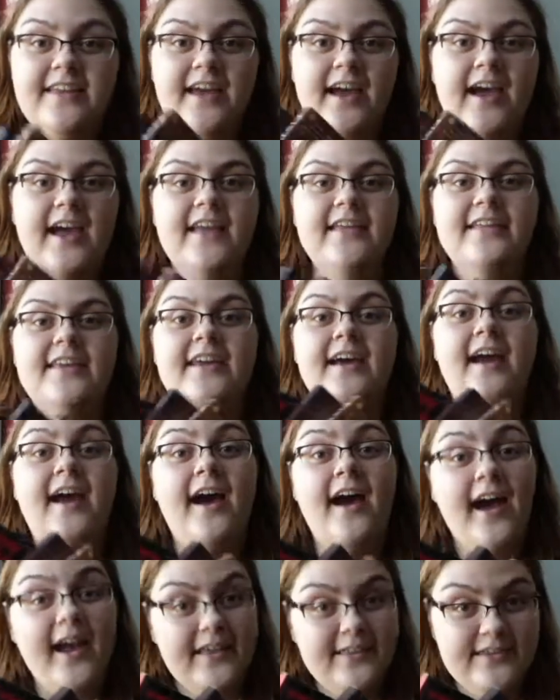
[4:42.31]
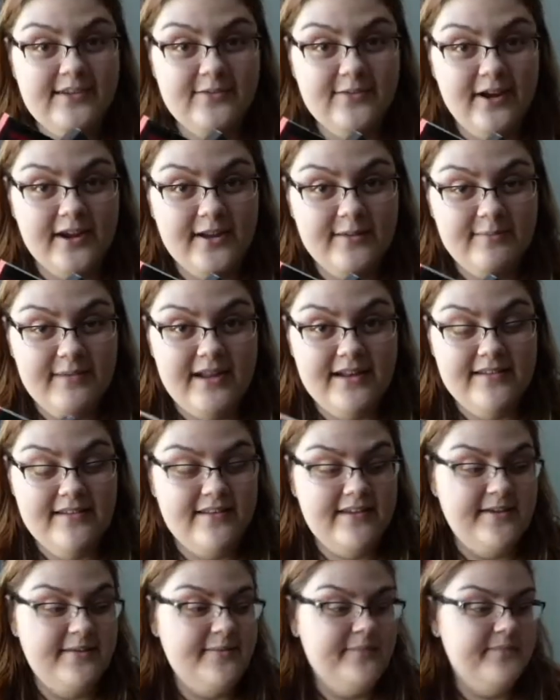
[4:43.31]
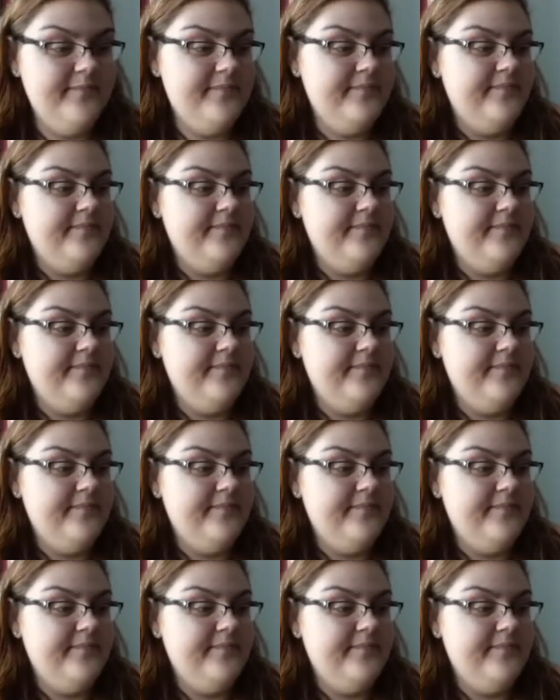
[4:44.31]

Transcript: highly, highly recommend them.